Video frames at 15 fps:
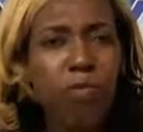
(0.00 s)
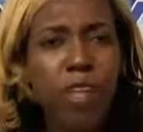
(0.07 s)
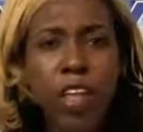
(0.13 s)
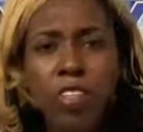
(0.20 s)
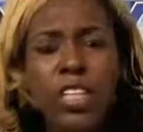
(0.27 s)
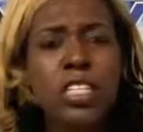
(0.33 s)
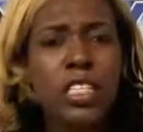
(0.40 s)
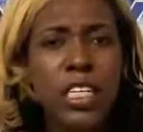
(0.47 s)

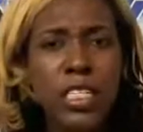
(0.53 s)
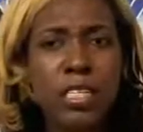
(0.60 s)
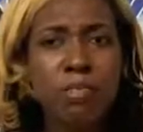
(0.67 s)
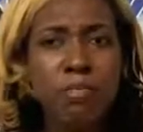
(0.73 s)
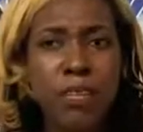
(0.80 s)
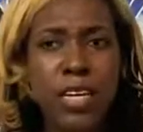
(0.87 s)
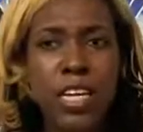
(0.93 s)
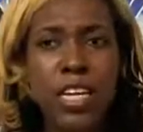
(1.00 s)
This doesn't
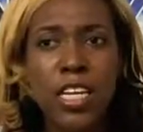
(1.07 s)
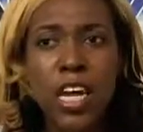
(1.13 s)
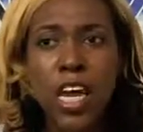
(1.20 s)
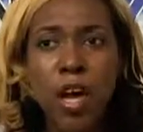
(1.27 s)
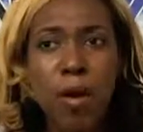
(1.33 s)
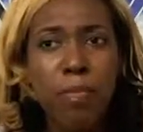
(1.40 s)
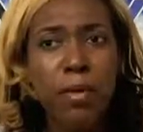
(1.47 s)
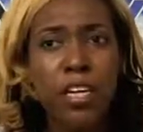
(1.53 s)
mean
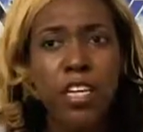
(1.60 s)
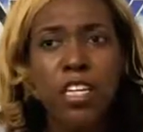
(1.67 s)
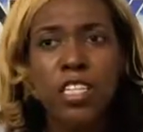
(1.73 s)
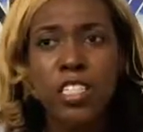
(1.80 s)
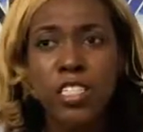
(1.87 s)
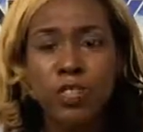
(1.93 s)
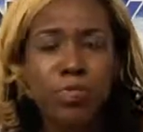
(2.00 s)
because